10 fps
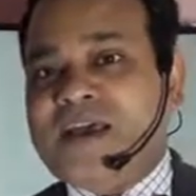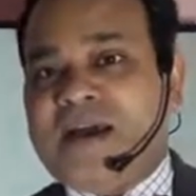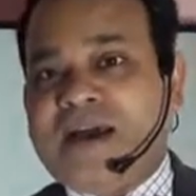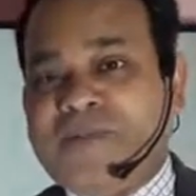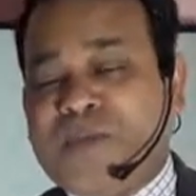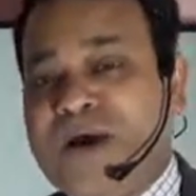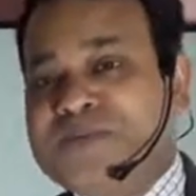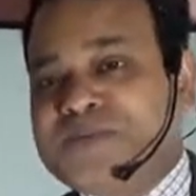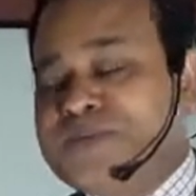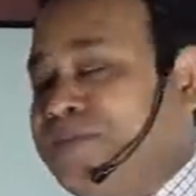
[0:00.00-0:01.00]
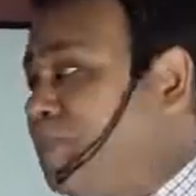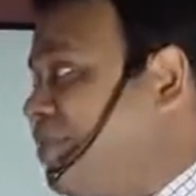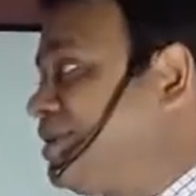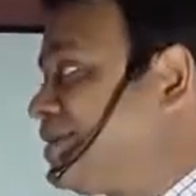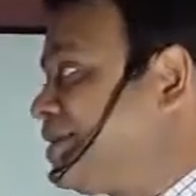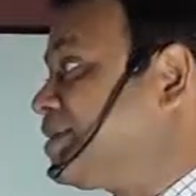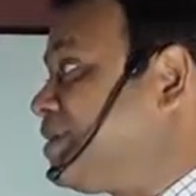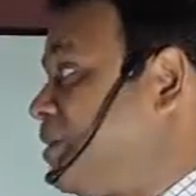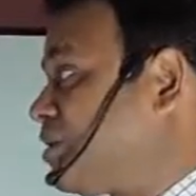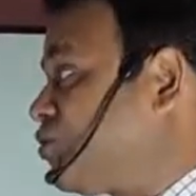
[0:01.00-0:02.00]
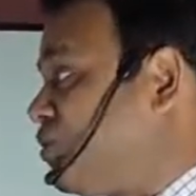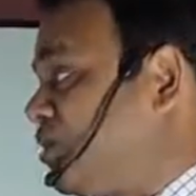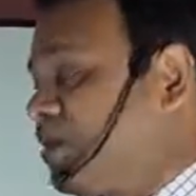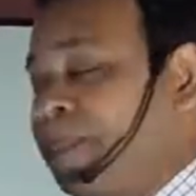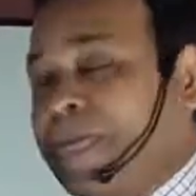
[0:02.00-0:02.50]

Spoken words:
pumping system actually.